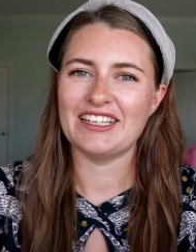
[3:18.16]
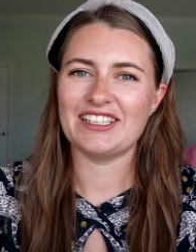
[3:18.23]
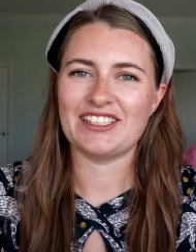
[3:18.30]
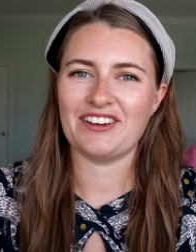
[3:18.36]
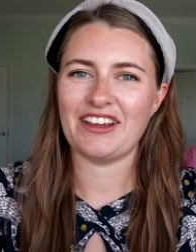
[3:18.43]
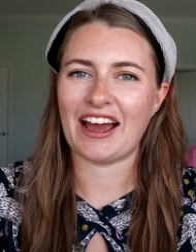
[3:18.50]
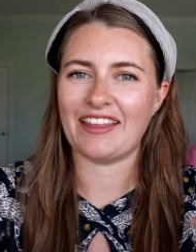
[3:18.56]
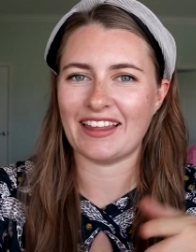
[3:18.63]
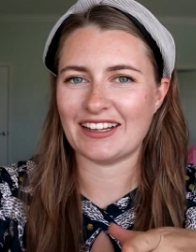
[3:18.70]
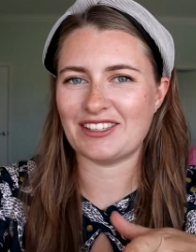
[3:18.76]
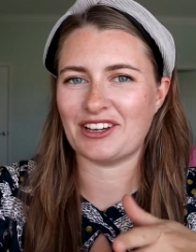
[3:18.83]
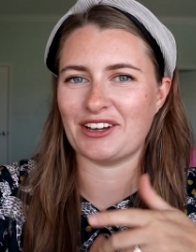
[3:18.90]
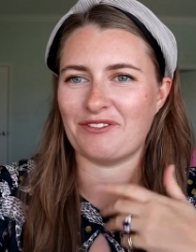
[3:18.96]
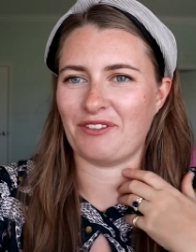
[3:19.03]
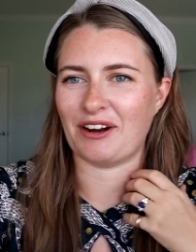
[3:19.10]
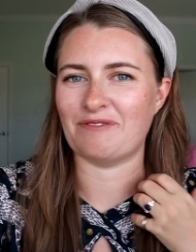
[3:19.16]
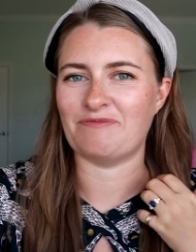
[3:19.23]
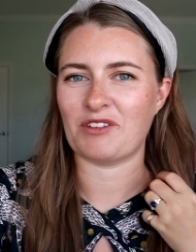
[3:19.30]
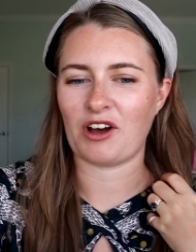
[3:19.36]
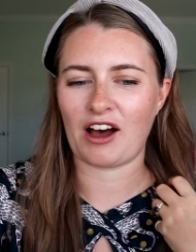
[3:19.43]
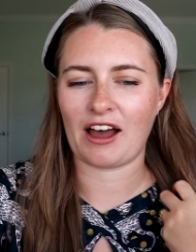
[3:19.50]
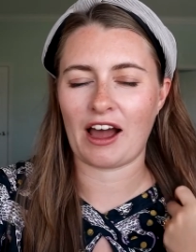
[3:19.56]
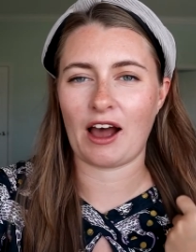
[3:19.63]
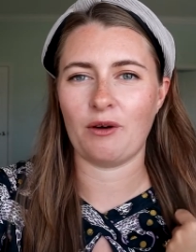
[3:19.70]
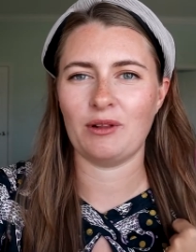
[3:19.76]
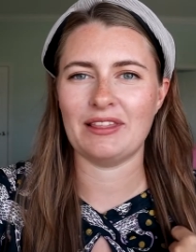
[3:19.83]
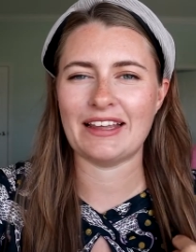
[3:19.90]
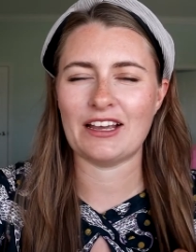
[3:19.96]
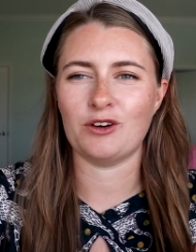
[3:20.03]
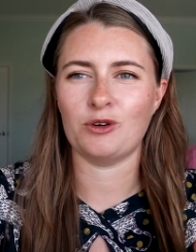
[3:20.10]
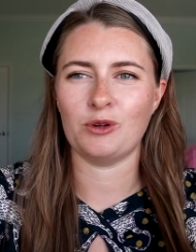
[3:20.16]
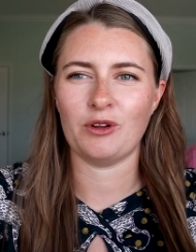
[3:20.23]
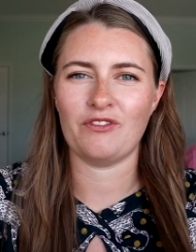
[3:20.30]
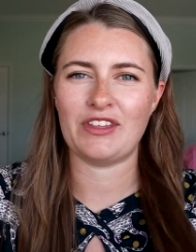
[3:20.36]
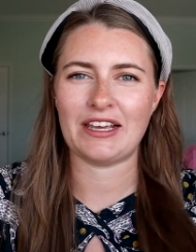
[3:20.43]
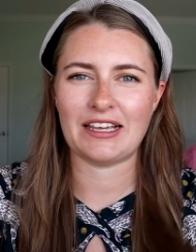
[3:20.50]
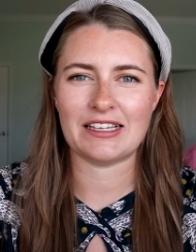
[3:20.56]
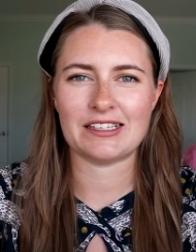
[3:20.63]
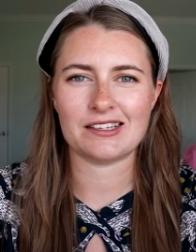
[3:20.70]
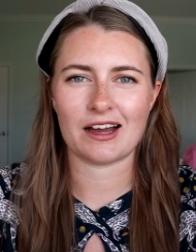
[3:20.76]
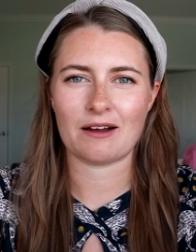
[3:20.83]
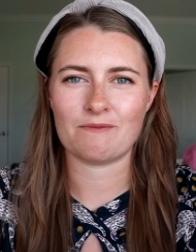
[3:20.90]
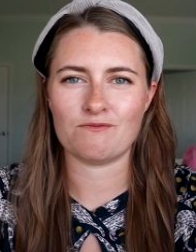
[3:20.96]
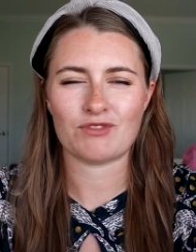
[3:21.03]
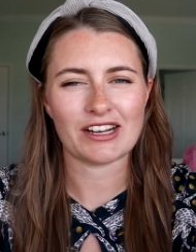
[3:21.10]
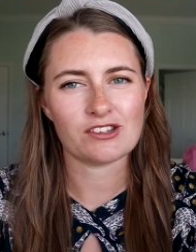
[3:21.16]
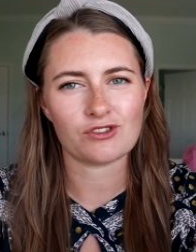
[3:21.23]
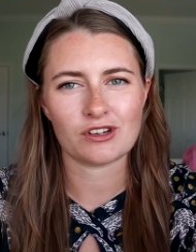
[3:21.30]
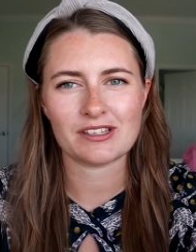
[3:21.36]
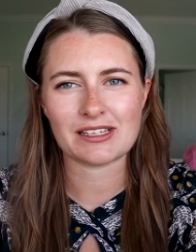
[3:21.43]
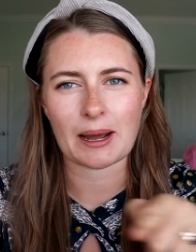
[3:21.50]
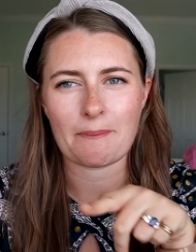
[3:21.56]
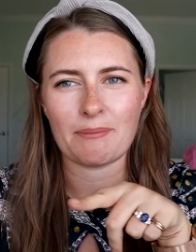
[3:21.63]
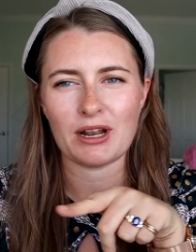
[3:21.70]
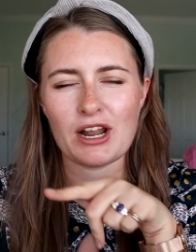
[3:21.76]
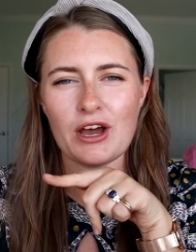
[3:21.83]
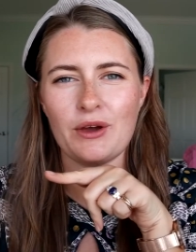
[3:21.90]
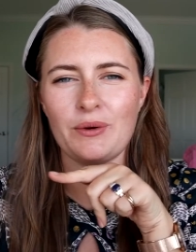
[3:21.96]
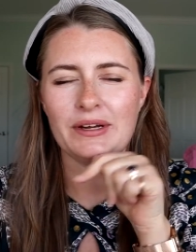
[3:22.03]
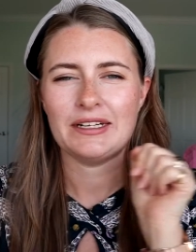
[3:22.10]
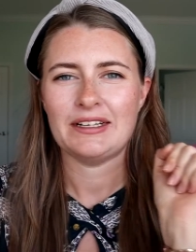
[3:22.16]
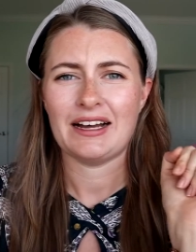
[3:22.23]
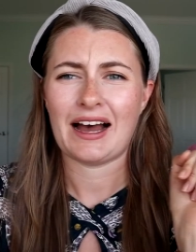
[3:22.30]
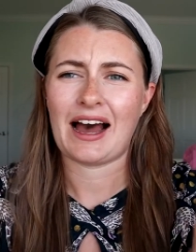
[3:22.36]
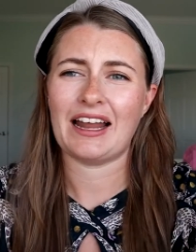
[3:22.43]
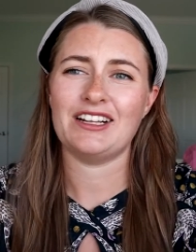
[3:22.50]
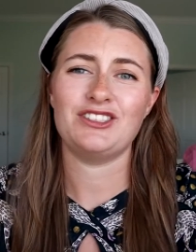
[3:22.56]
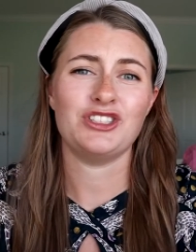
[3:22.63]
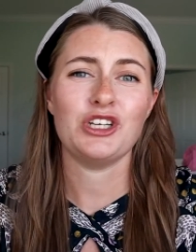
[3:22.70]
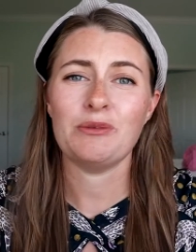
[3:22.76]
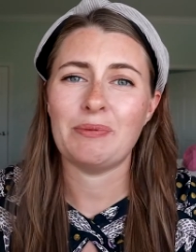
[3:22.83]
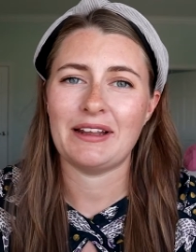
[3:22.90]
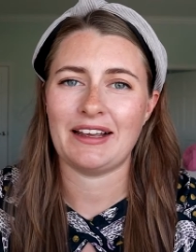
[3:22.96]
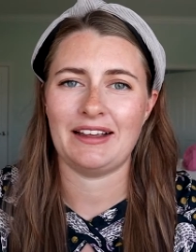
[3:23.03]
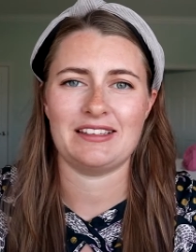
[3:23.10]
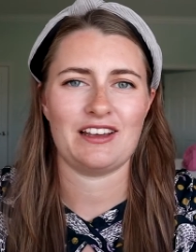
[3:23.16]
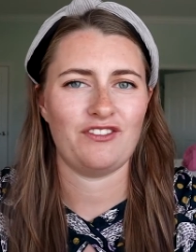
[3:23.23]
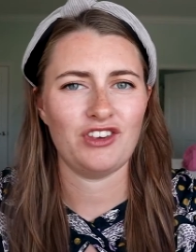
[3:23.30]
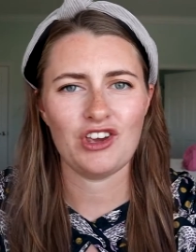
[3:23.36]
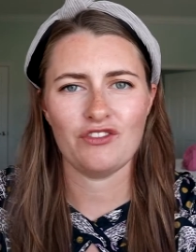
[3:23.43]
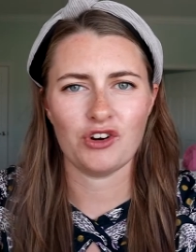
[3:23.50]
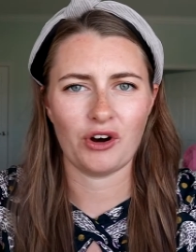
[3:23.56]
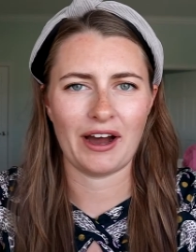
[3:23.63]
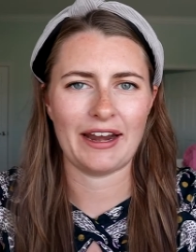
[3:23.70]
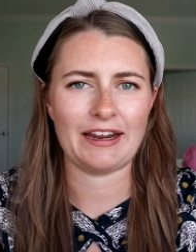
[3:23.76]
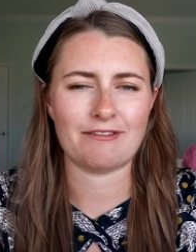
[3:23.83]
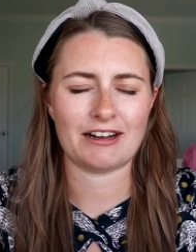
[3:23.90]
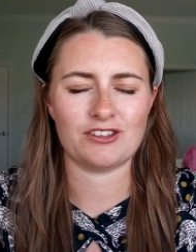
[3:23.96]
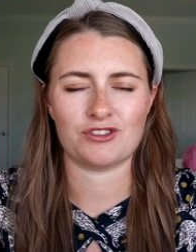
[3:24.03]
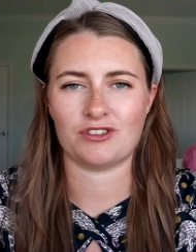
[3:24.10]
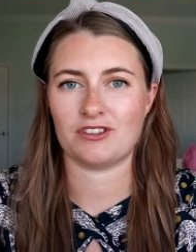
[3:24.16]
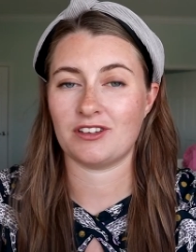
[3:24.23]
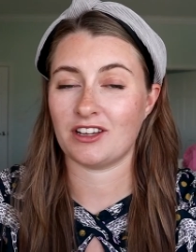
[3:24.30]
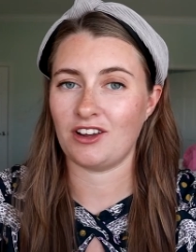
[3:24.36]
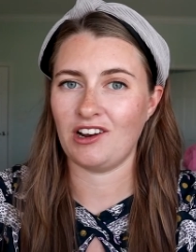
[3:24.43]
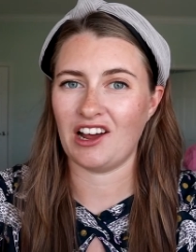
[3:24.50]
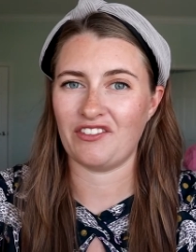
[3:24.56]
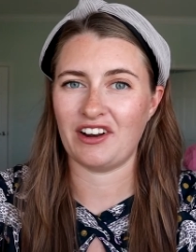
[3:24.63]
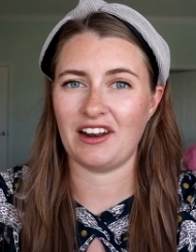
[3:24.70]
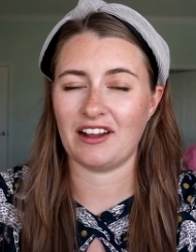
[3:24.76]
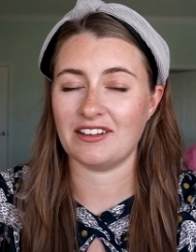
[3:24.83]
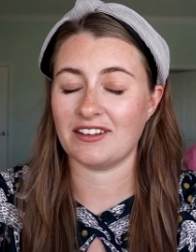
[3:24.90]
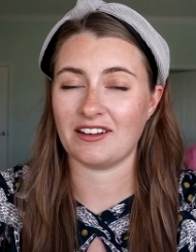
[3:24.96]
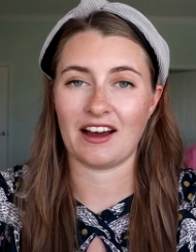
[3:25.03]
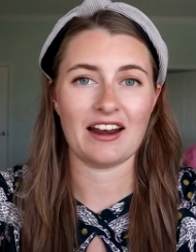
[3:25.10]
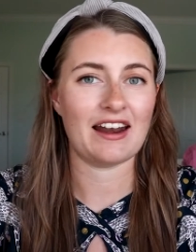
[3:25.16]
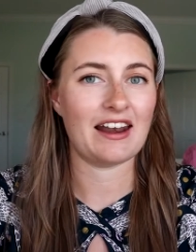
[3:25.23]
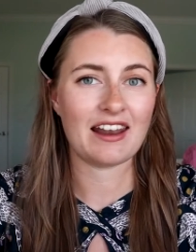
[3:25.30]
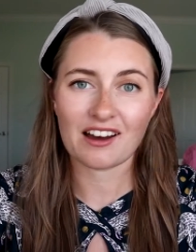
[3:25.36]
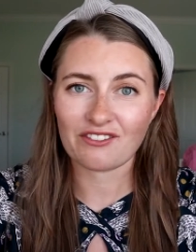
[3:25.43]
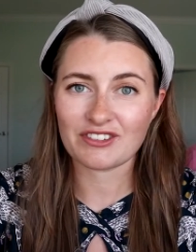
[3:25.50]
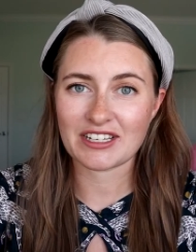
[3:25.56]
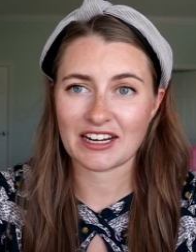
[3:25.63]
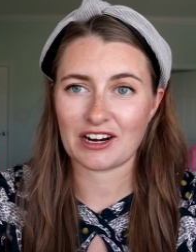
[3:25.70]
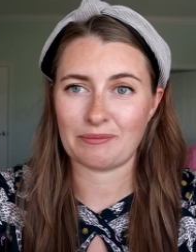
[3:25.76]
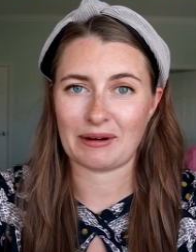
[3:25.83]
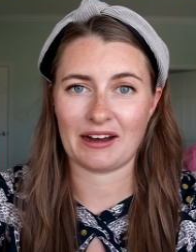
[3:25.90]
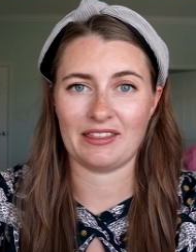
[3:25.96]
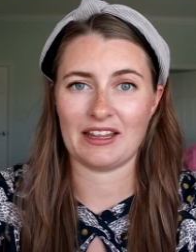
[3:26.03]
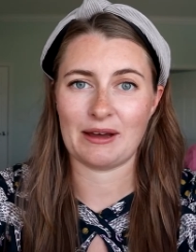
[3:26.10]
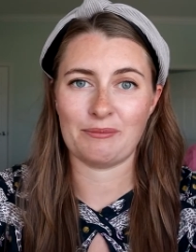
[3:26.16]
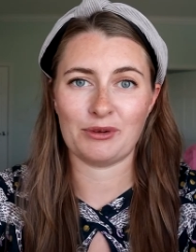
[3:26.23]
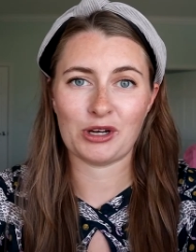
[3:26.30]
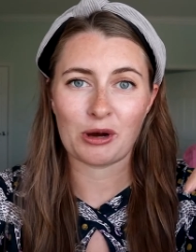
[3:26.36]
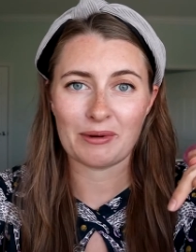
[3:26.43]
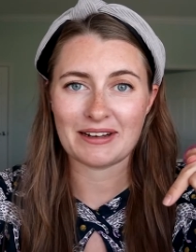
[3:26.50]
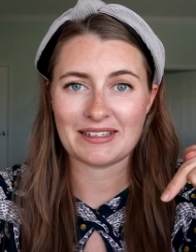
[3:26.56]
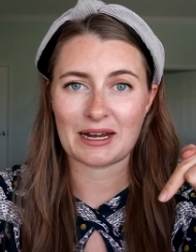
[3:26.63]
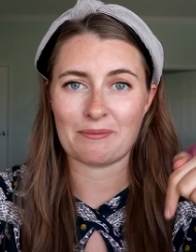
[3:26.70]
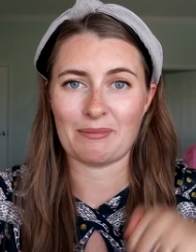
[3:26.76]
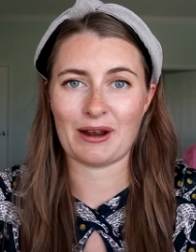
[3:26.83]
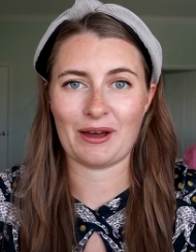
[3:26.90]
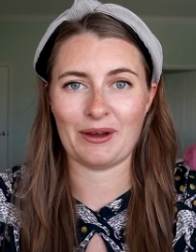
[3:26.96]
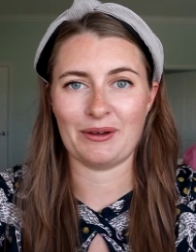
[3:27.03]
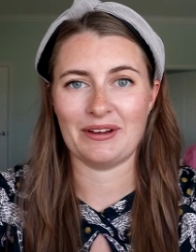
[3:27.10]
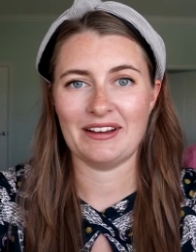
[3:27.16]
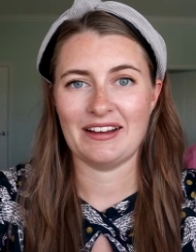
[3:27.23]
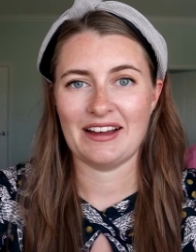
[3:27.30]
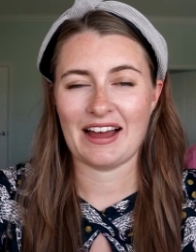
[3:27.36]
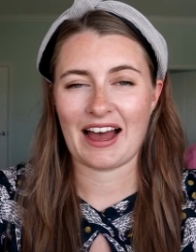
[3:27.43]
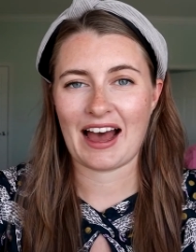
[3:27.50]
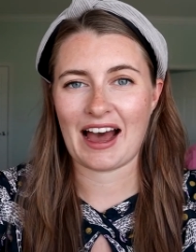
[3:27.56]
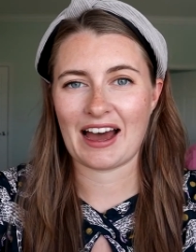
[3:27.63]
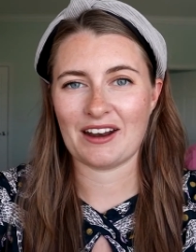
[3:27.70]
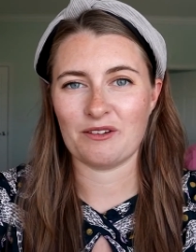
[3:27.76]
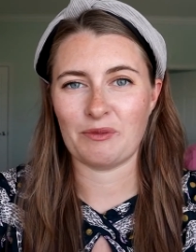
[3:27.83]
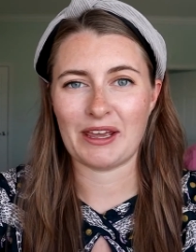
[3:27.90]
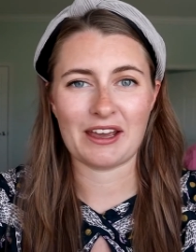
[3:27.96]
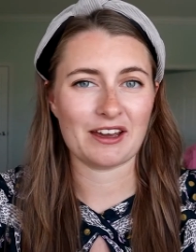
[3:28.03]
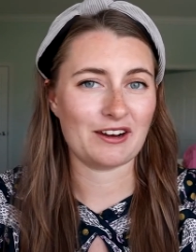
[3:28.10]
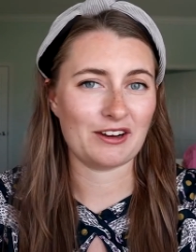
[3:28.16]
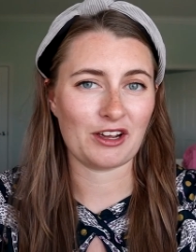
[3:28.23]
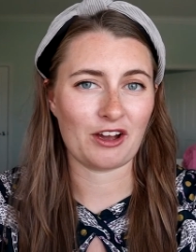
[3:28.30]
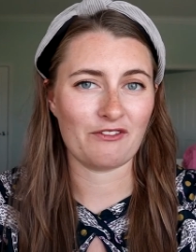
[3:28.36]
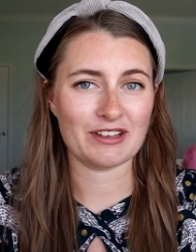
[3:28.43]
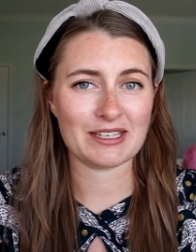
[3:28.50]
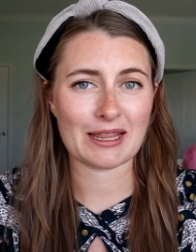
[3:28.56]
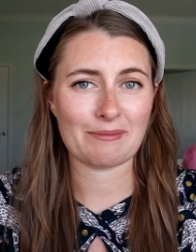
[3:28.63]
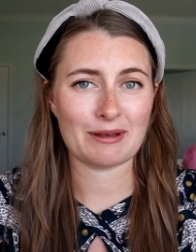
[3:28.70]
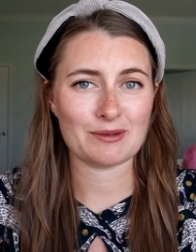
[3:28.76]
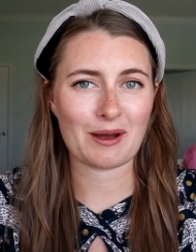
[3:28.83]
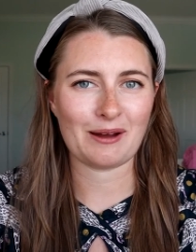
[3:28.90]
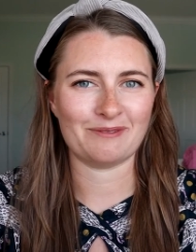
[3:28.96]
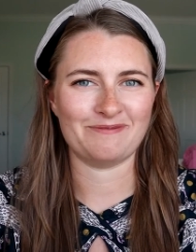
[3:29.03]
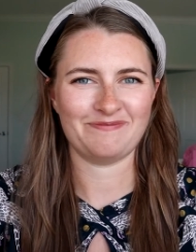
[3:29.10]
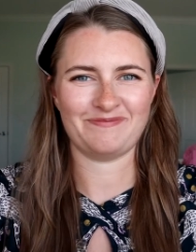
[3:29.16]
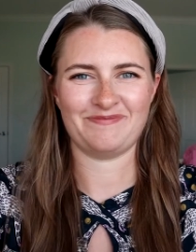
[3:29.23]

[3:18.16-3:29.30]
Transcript: So yeah, that's a good one. I will link all of these restaurants down below, and do please, if you've got any restaurants that you love in London, I'd love to hear about them. Comment down below and we can go visit them as well.